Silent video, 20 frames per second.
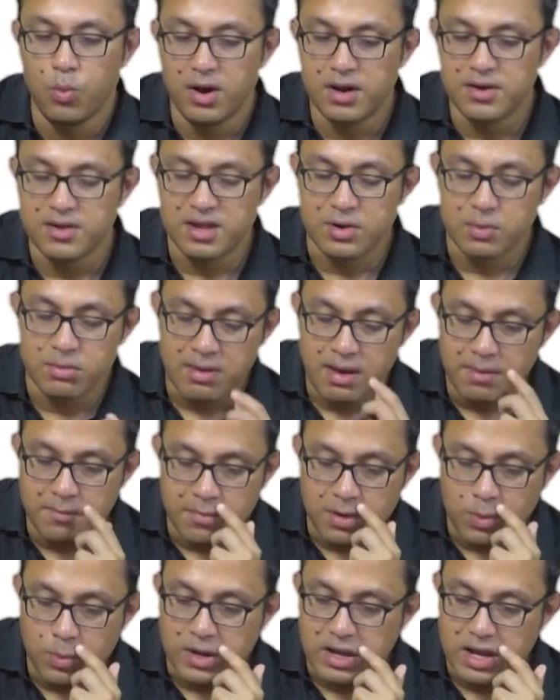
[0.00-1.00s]
Once, I
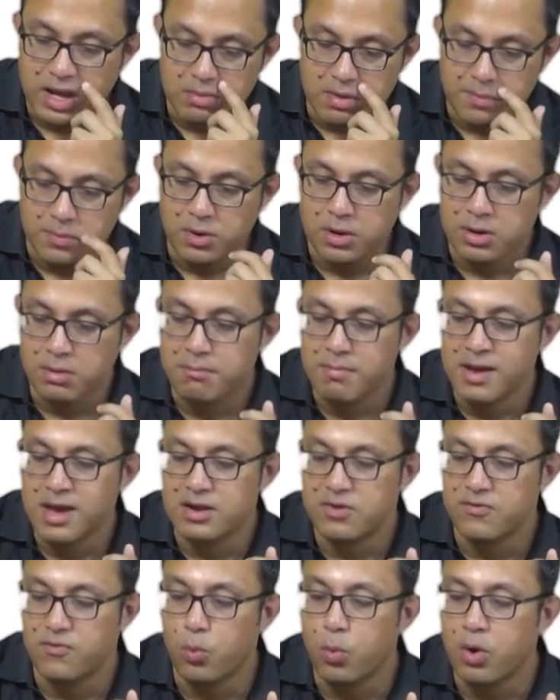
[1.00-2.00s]
remember, we came upon a
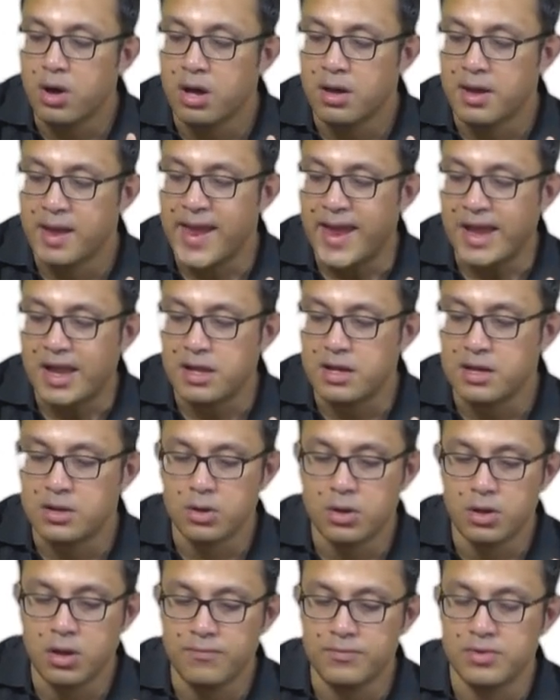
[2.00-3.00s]
man of war
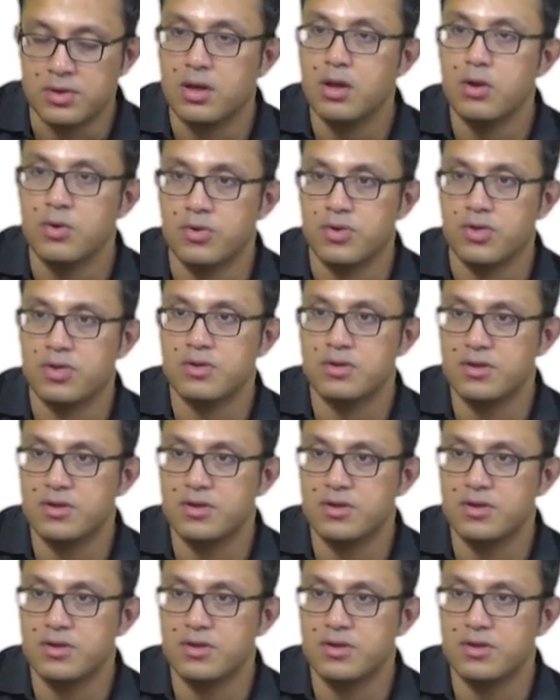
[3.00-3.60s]
anchored off the coast.